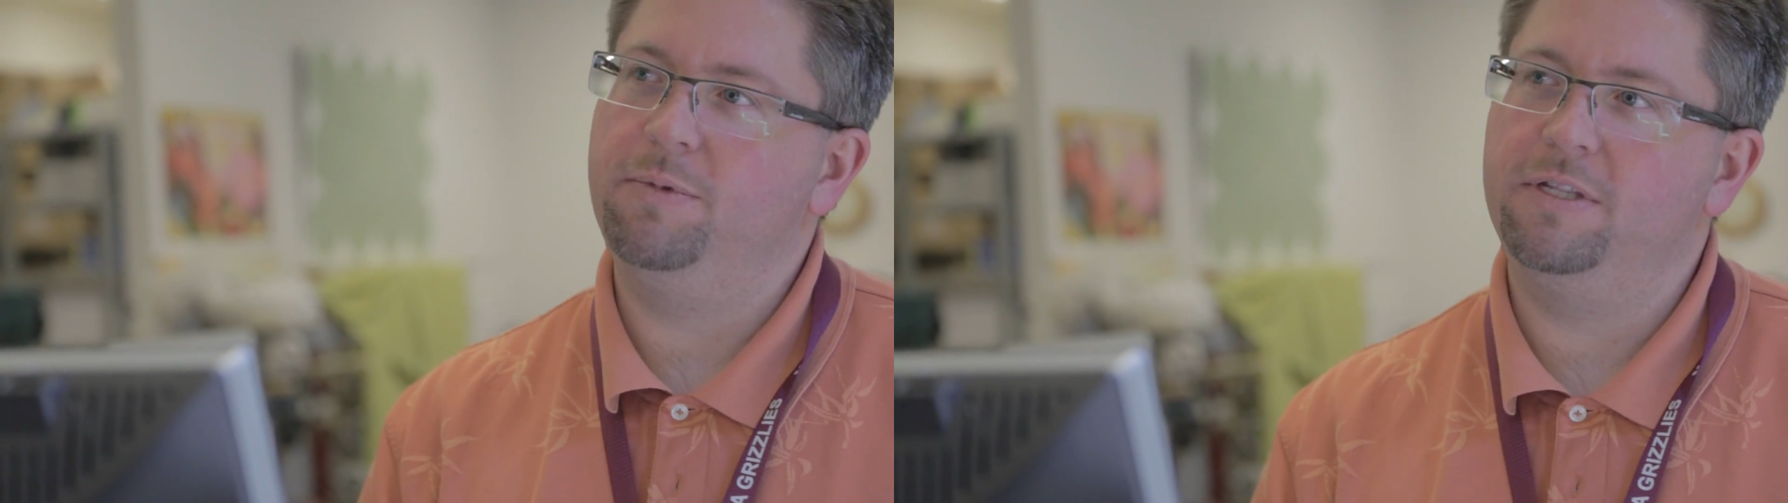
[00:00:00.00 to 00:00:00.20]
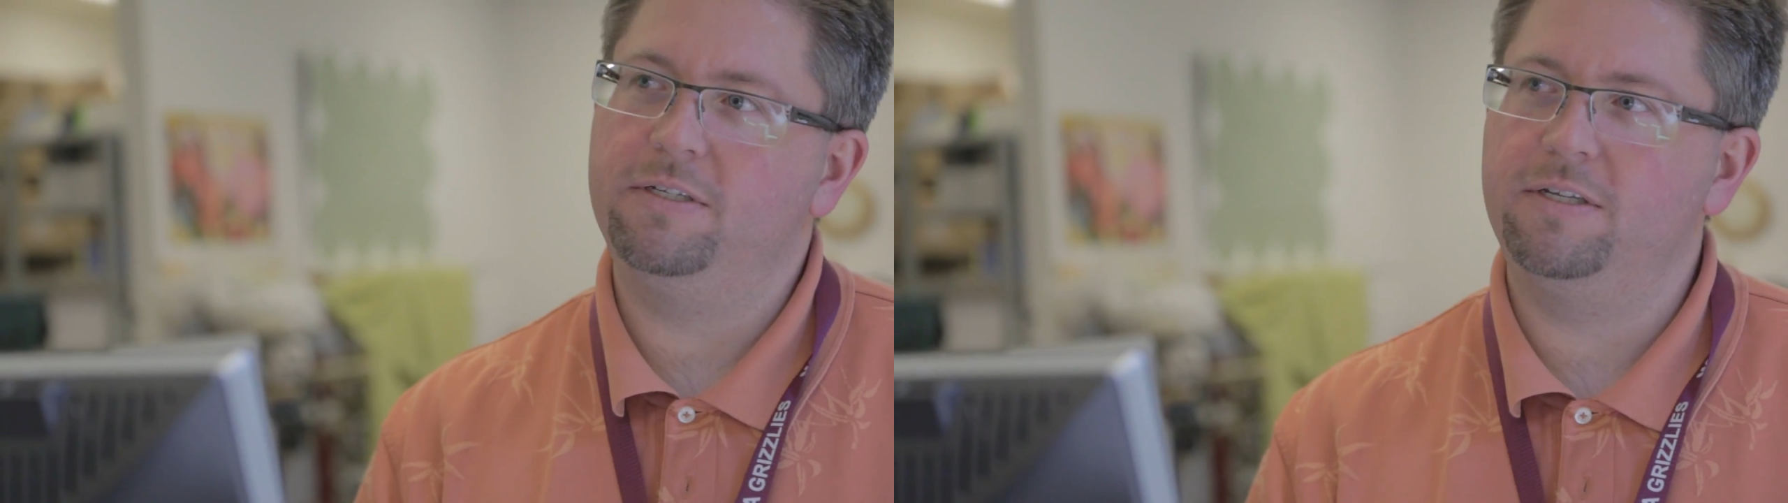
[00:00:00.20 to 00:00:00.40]

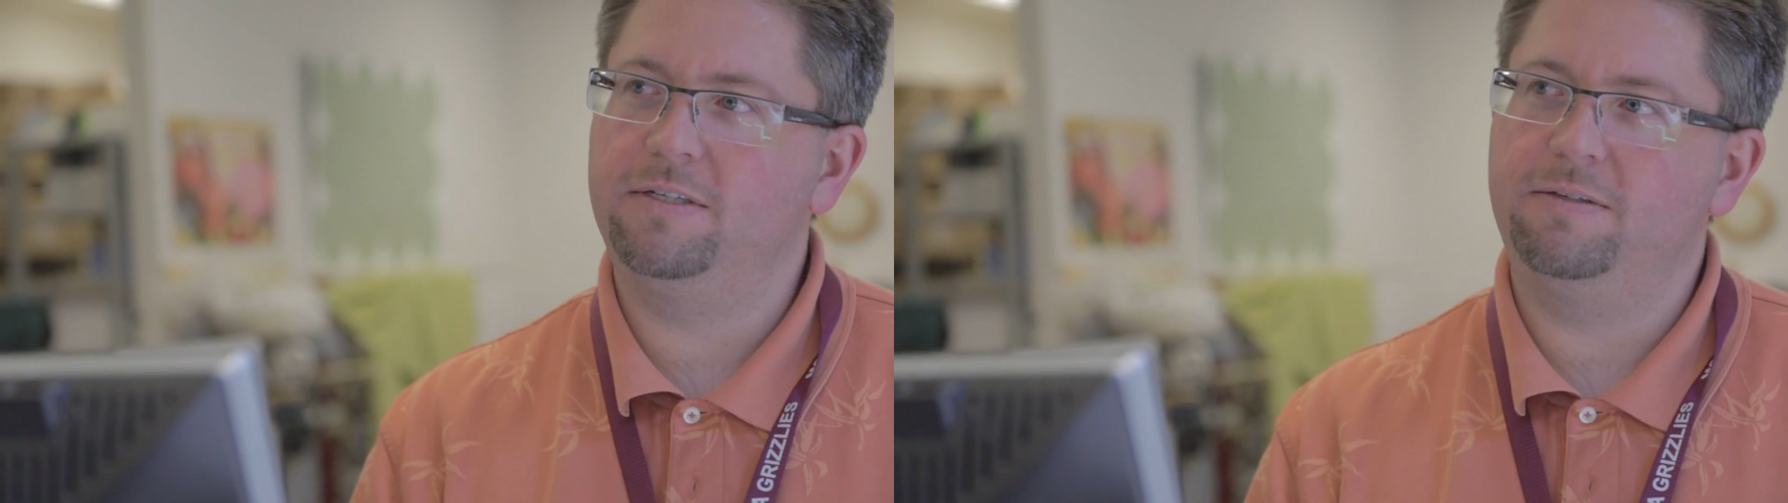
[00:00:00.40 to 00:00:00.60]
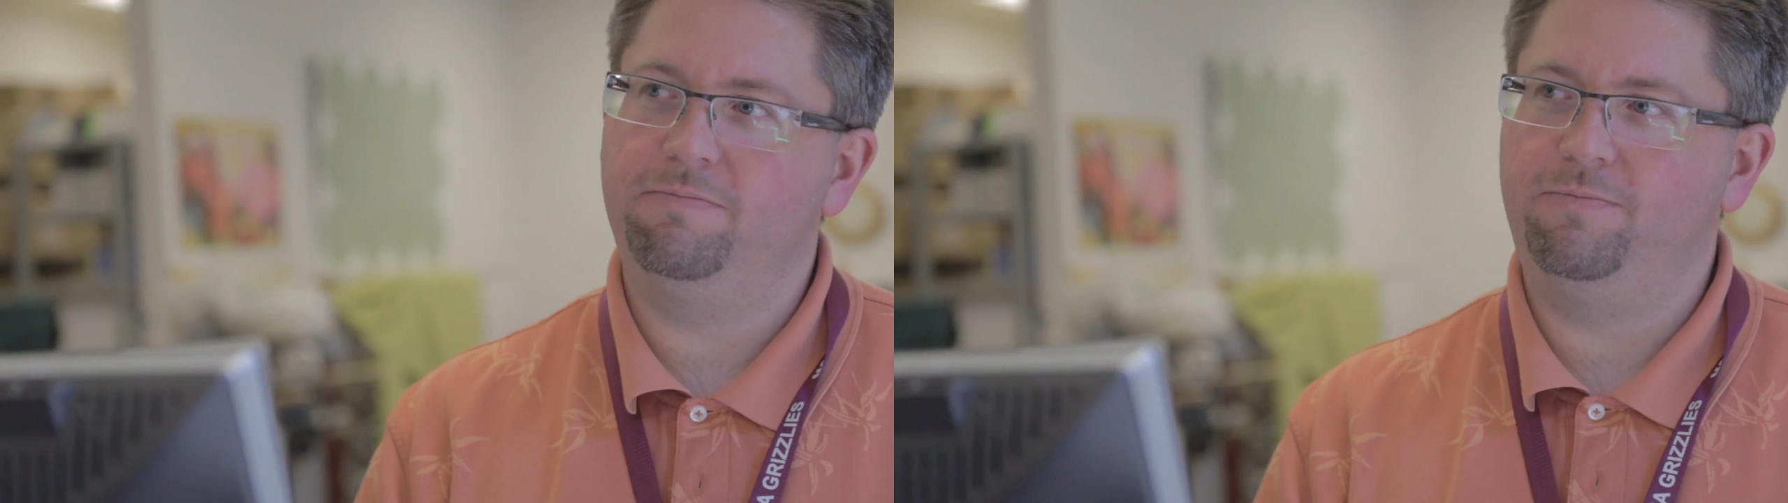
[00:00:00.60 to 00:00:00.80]
And this
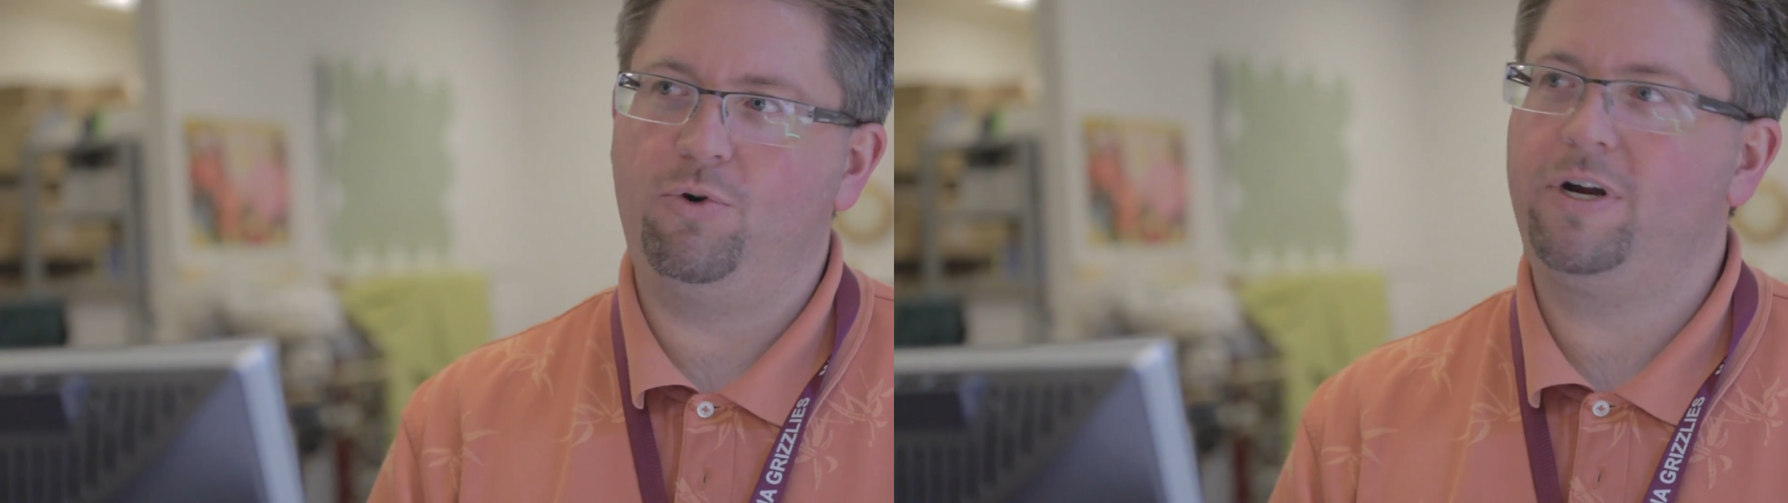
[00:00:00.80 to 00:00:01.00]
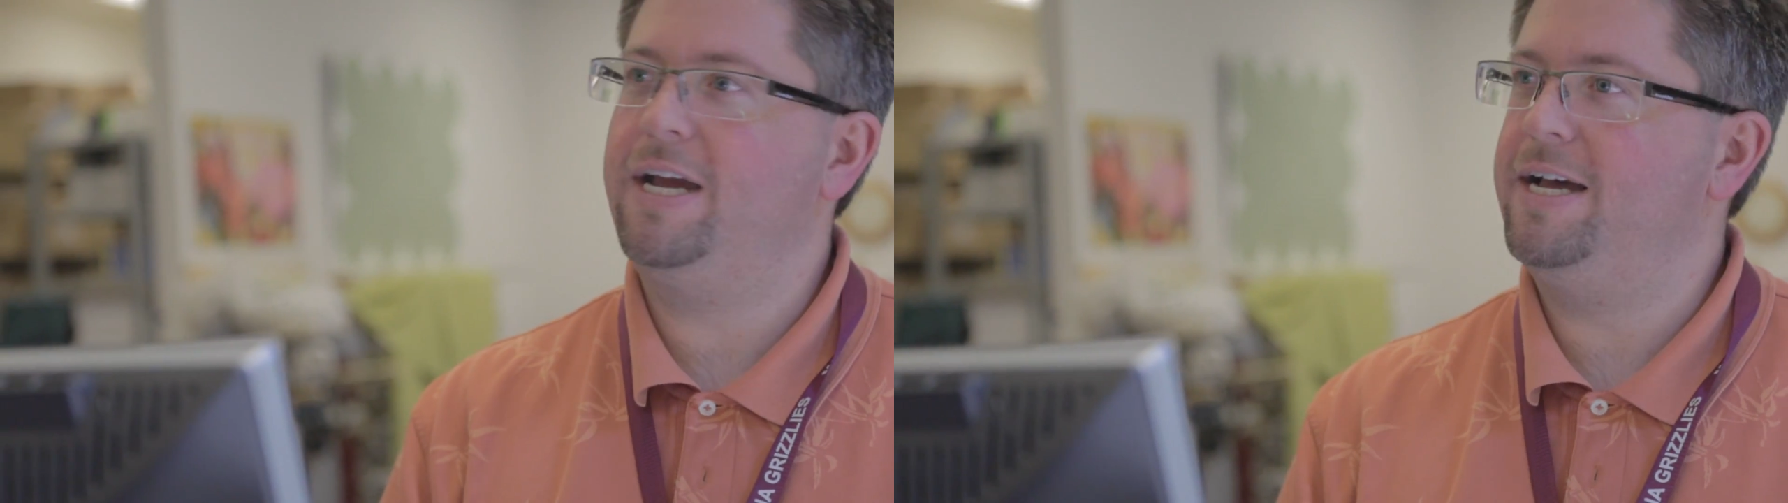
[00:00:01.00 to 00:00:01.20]
is
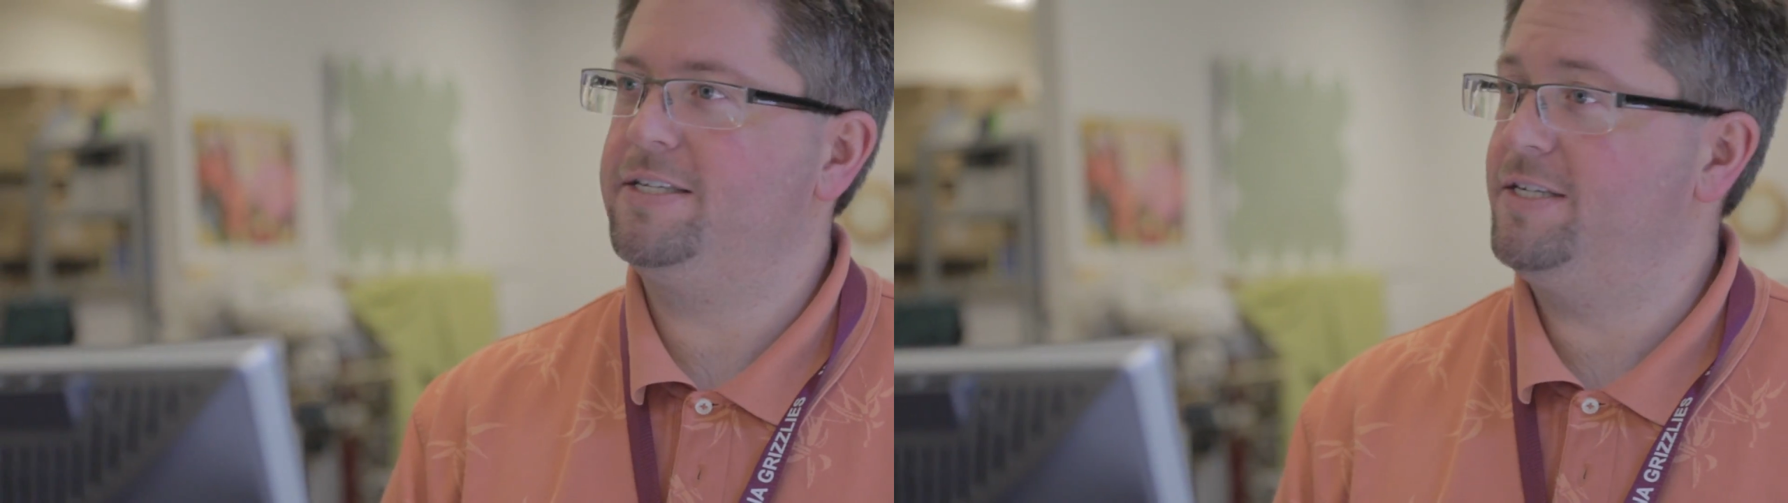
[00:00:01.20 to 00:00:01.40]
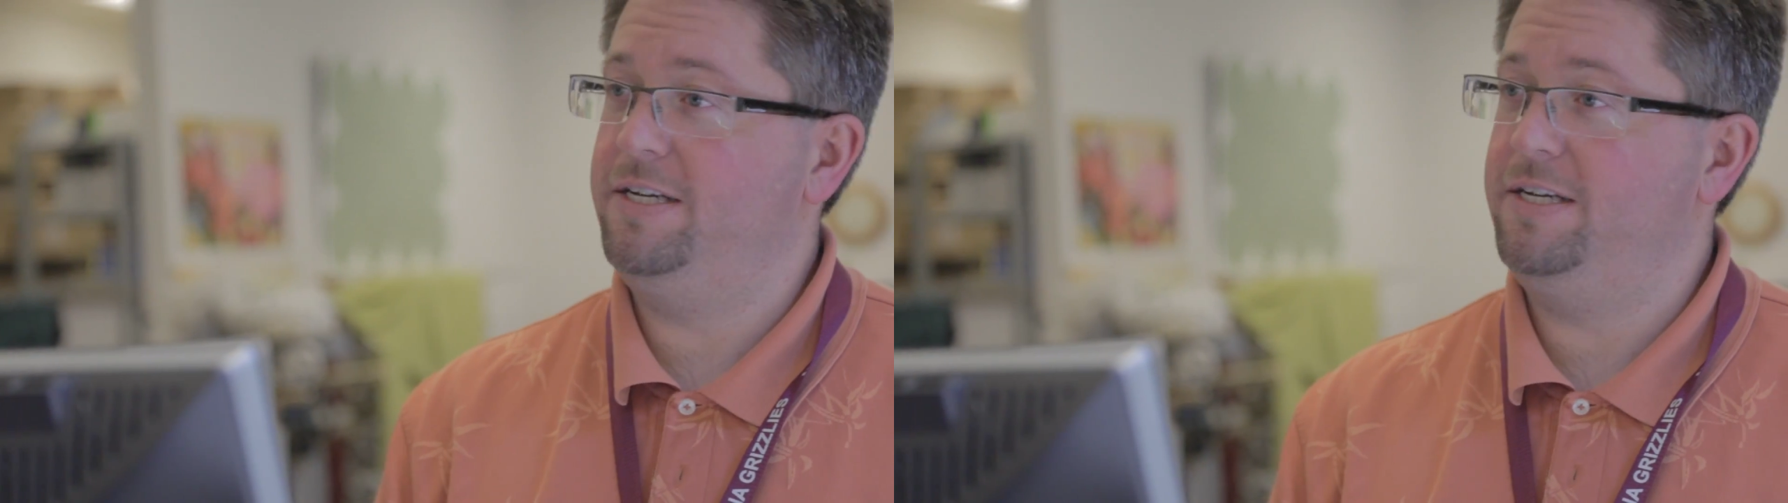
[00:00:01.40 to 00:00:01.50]
forecast